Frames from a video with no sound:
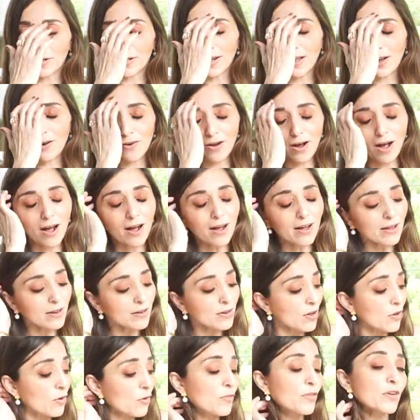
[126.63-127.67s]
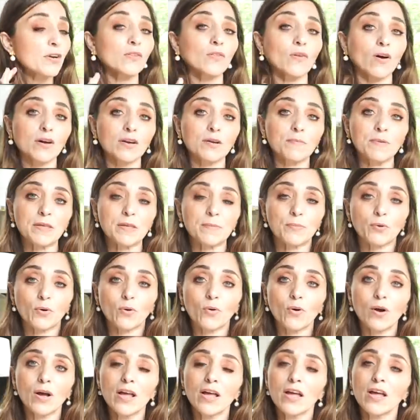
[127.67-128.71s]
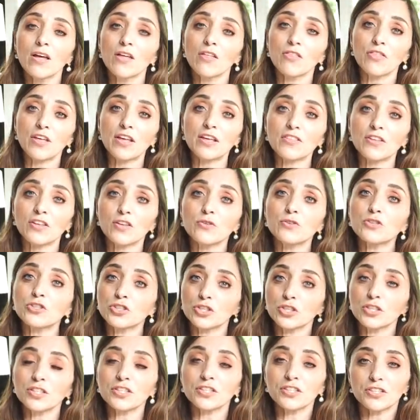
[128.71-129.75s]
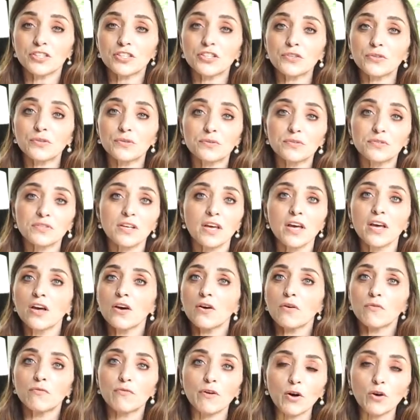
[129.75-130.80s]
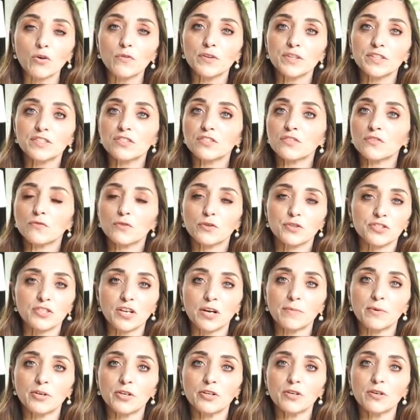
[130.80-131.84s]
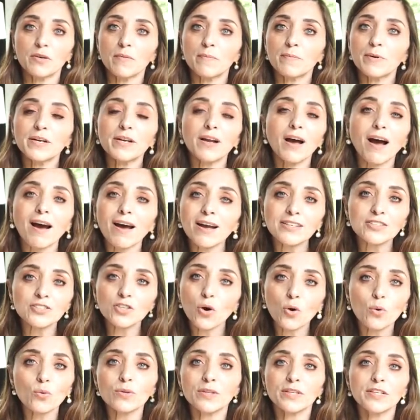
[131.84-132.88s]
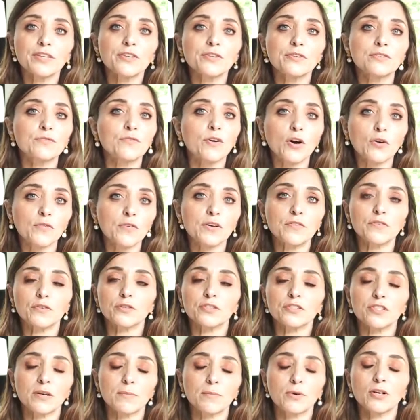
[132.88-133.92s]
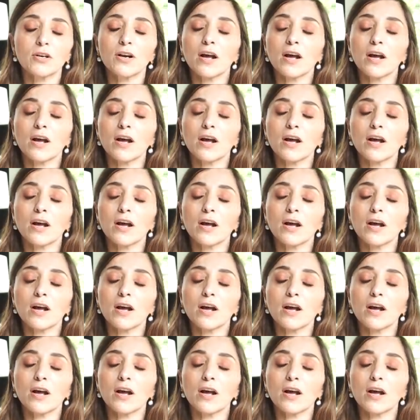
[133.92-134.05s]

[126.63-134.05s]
Now, I know that a lot of people think that you shouldn't use velvets for summer, but I totally use velvet for summer.